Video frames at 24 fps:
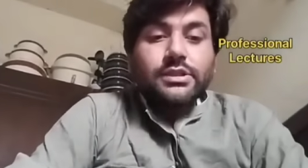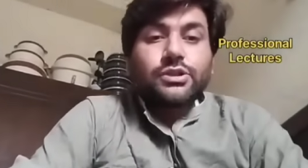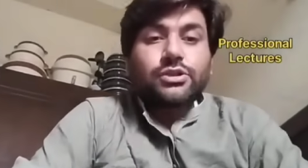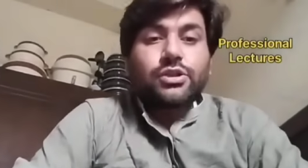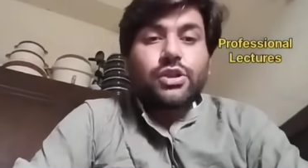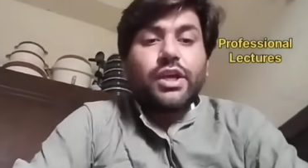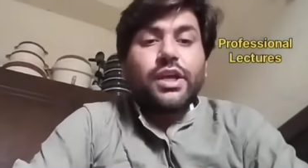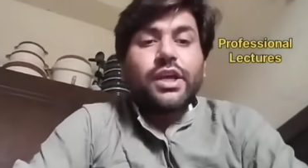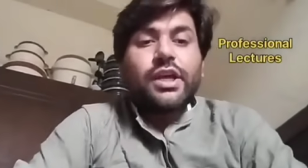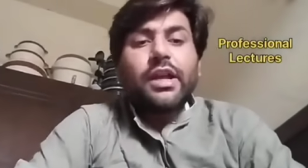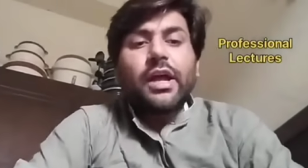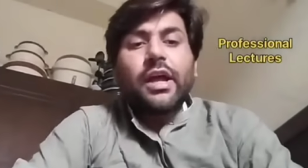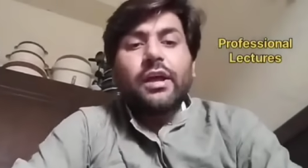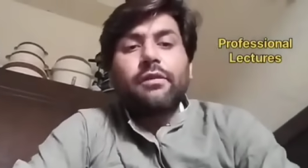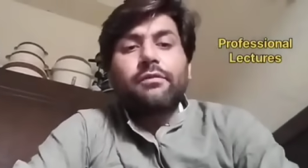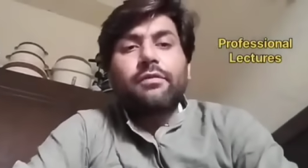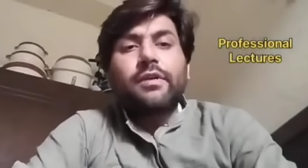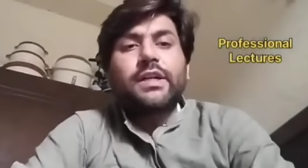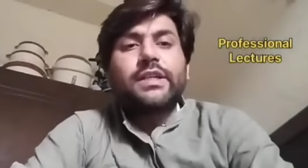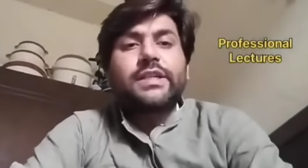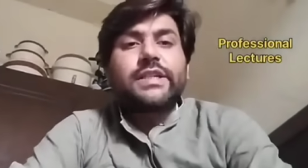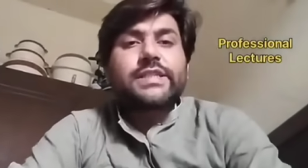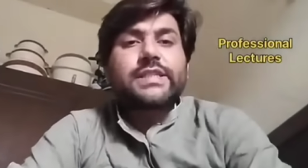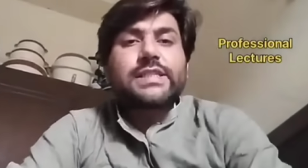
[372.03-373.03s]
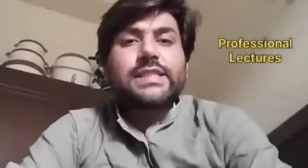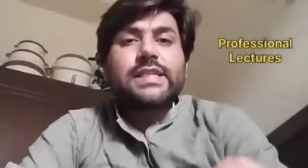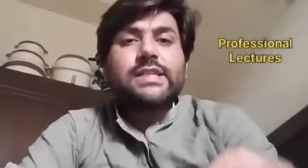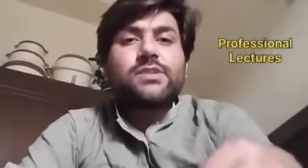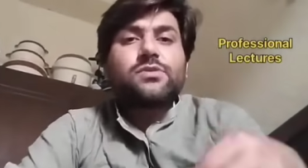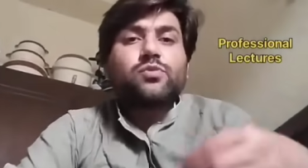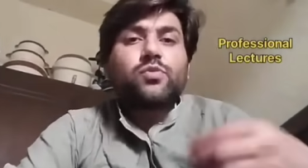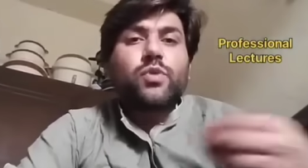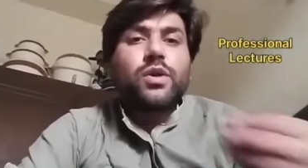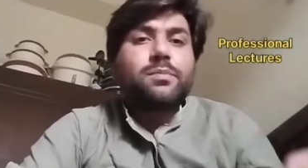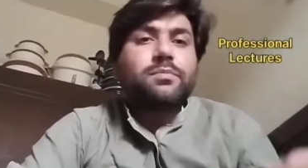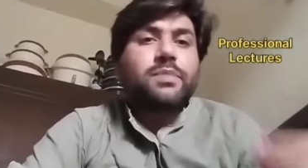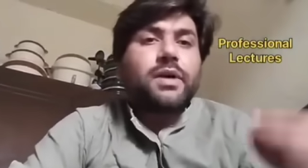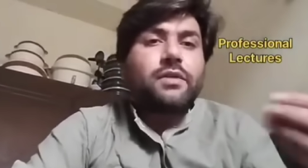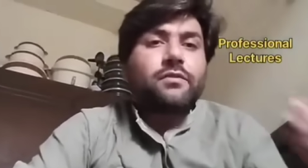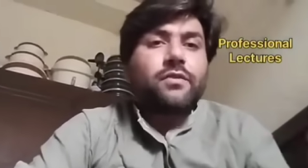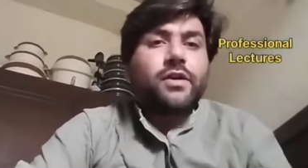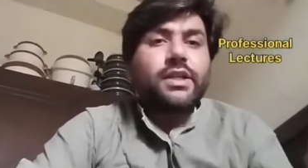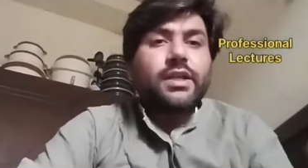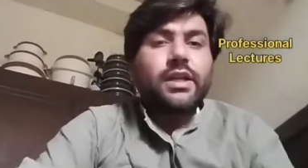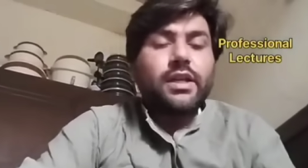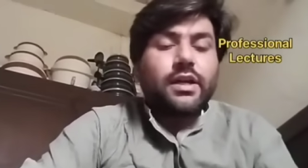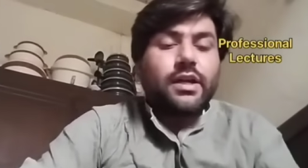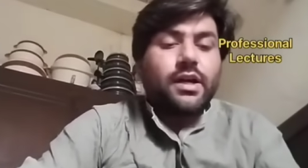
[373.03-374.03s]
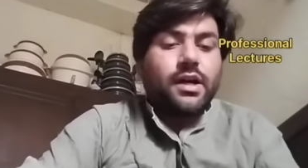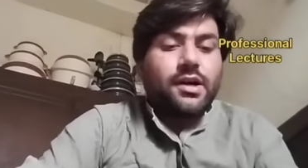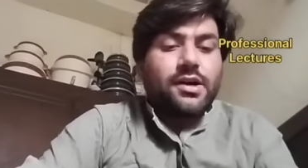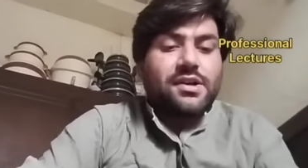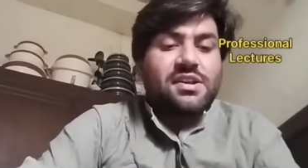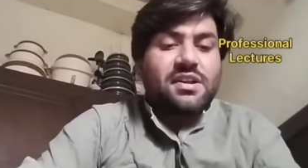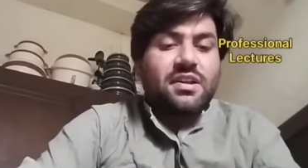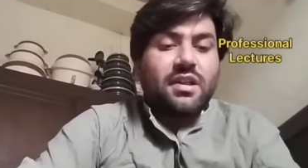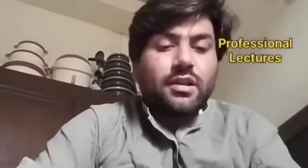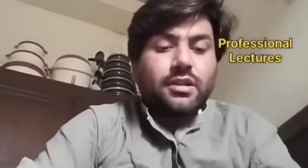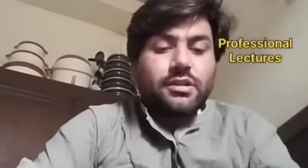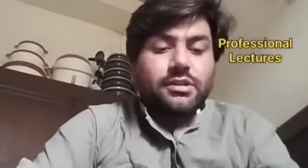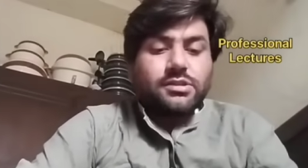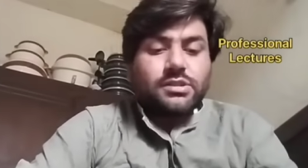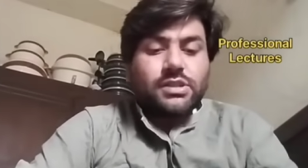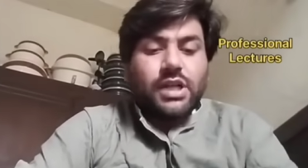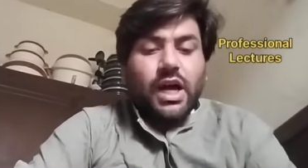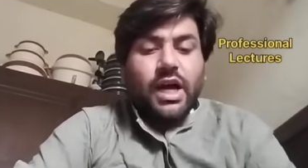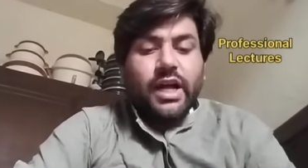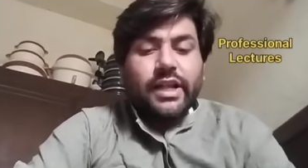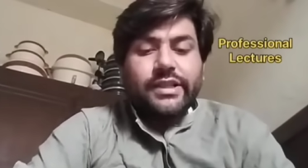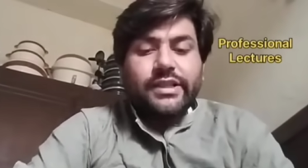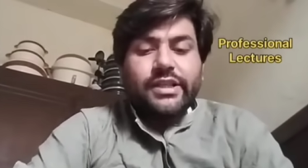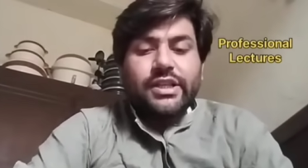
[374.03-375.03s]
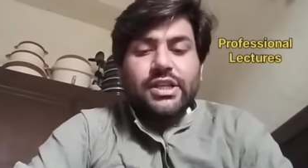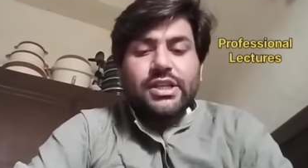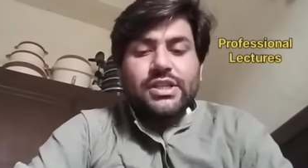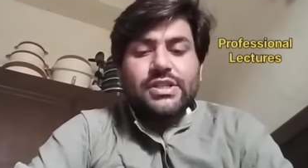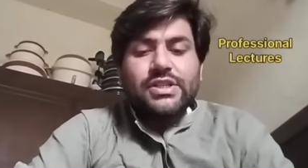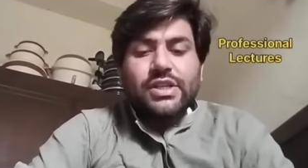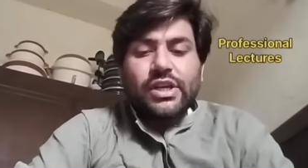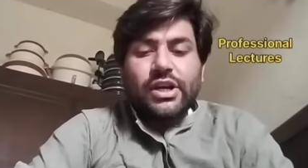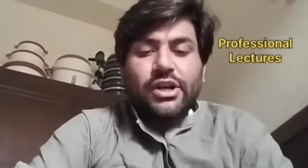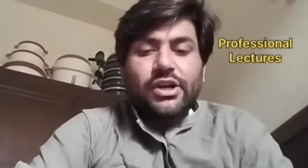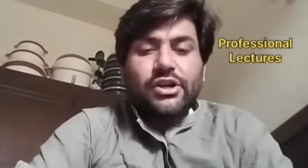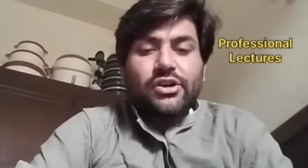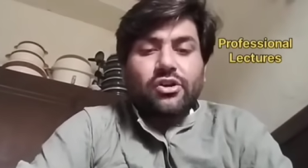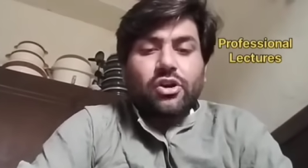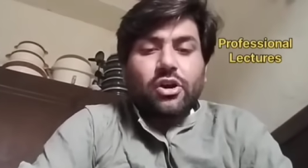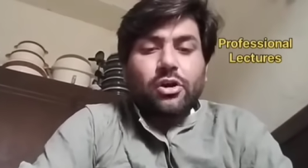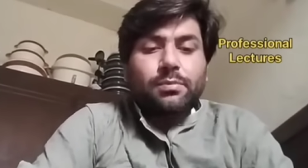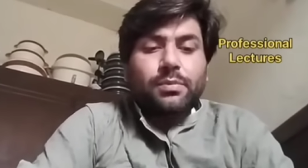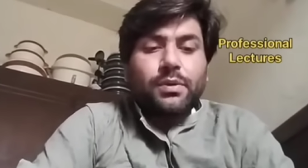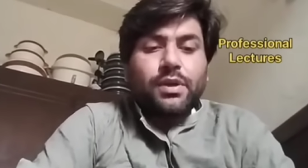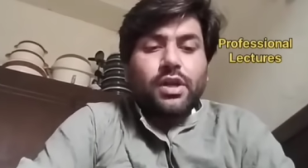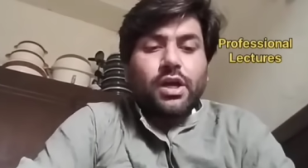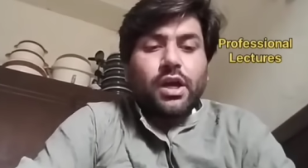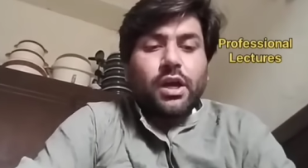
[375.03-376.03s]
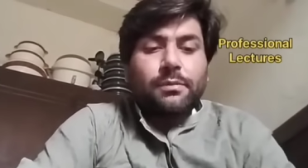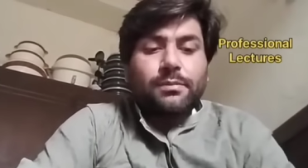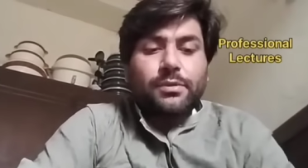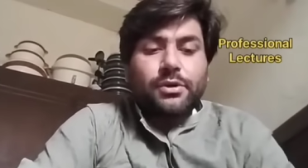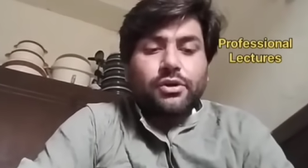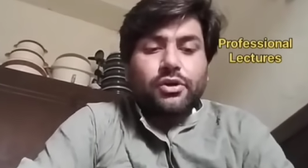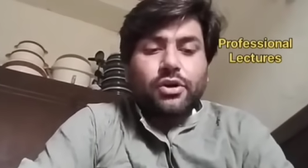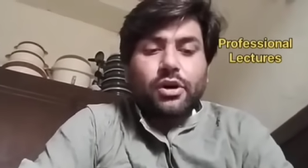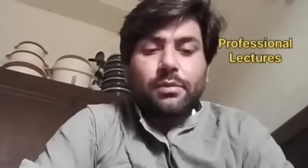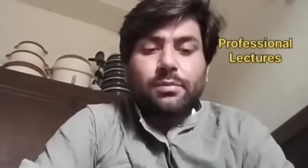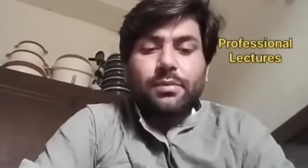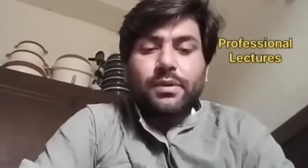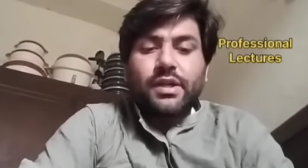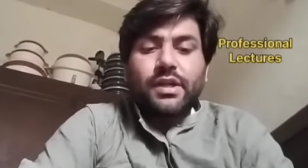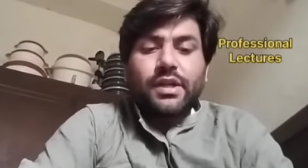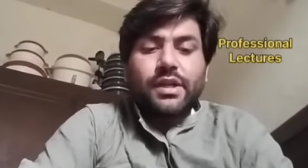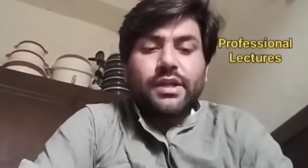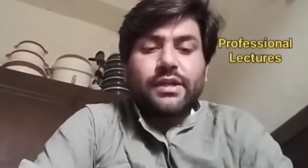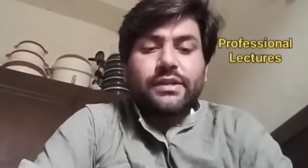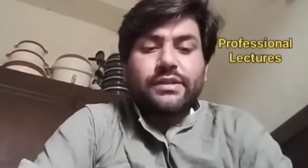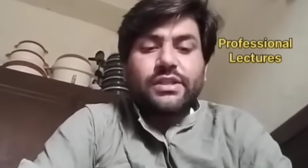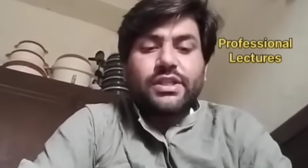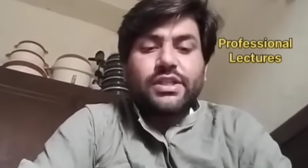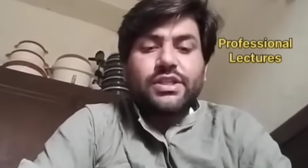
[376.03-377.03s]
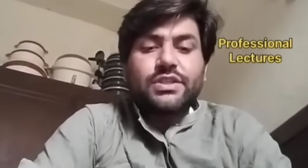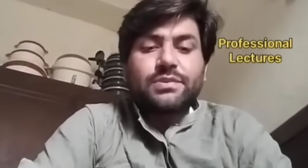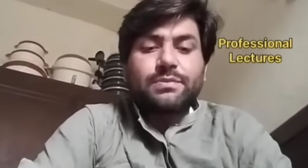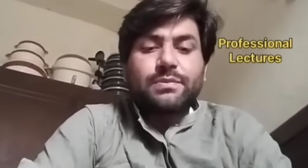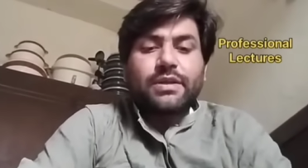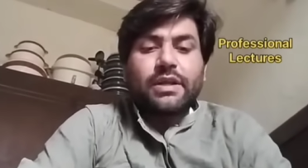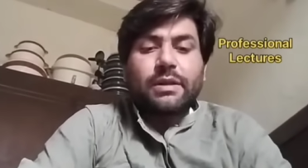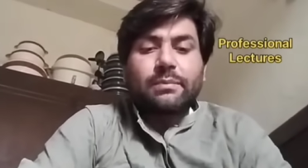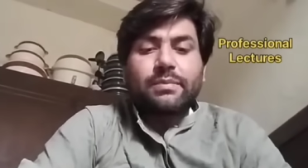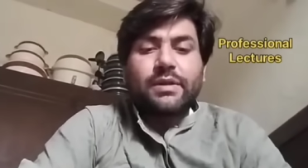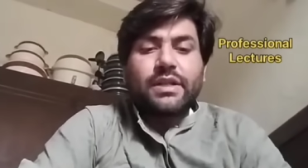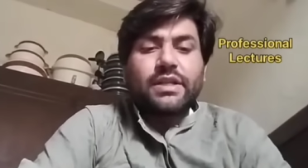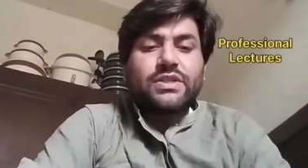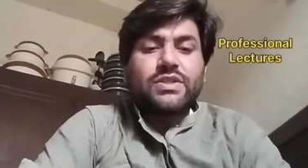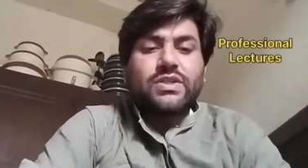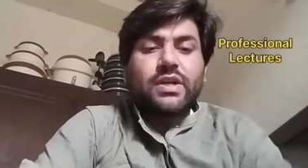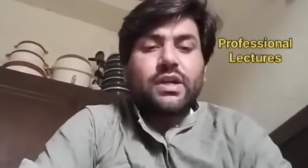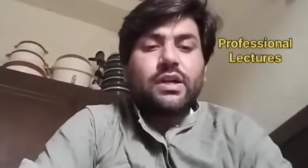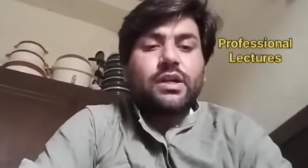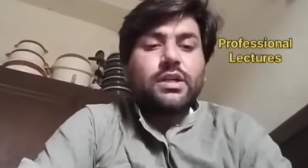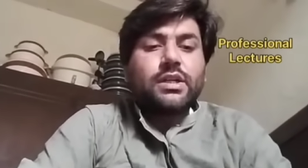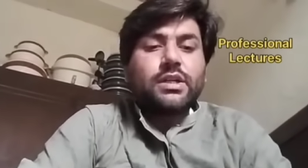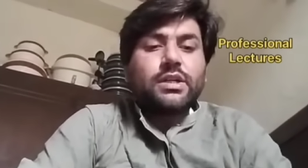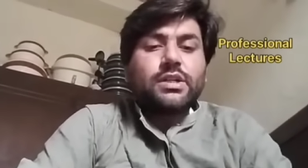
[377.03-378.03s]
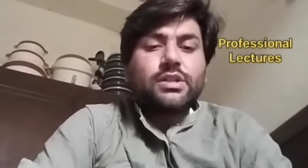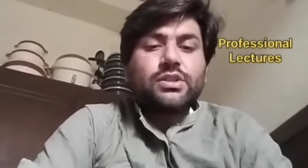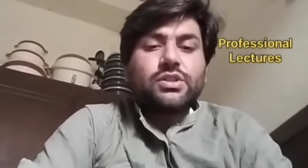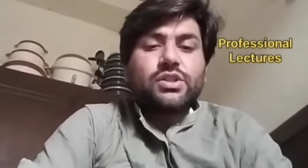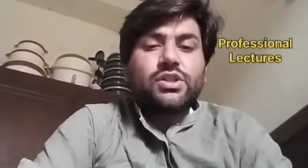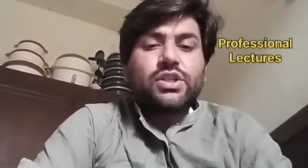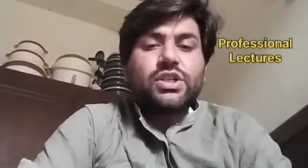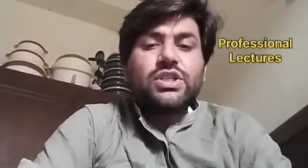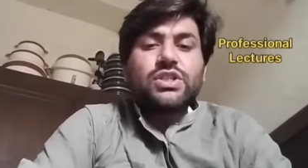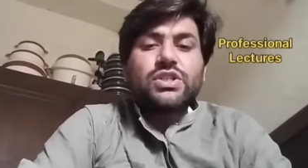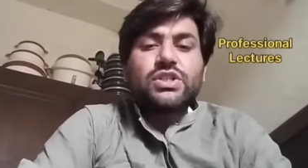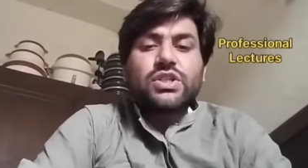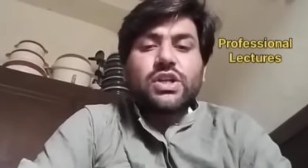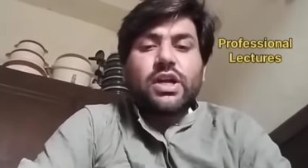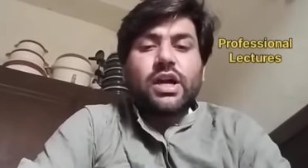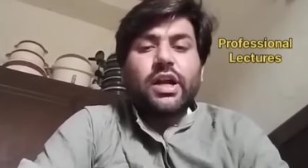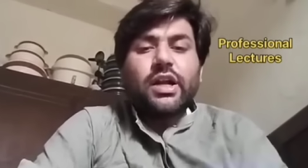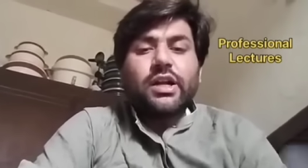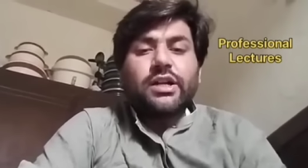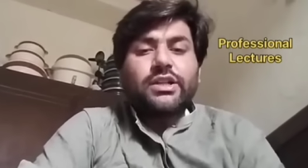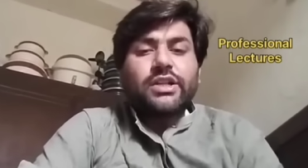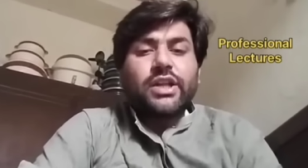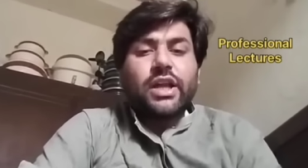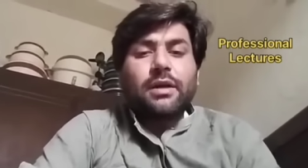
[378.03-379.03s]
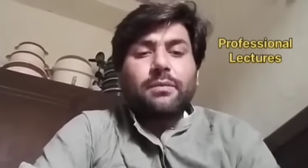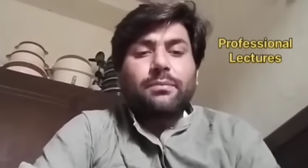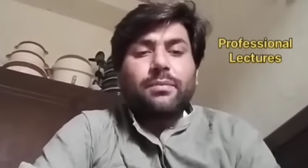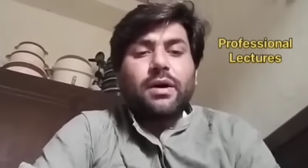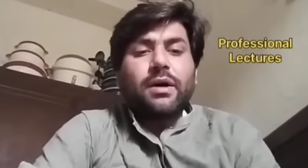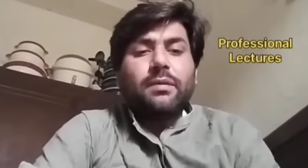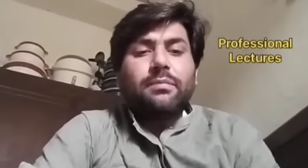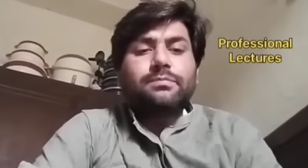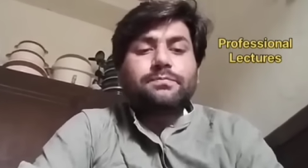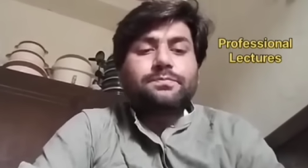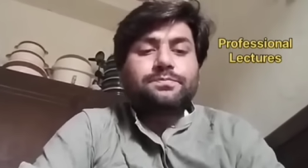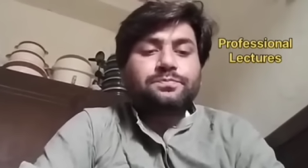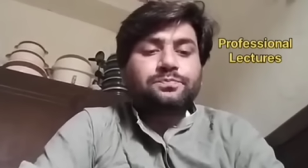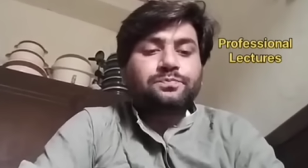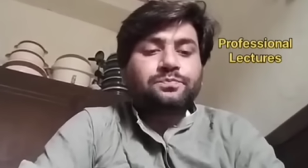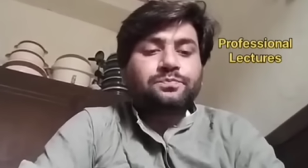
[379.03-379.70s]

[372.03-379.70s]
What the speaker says: So here I will discuss one by one all these atrophy, hypertrophy and these metaplasia, these all type of